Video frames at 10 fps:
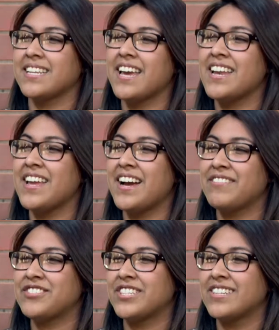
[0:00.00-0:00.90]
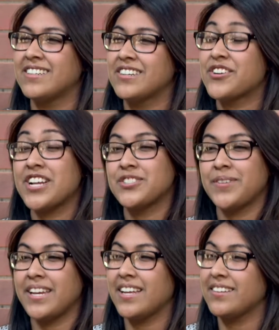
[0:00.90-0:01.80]
Kenya after
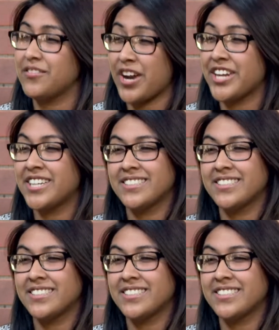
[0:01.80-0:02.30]
graduating writer?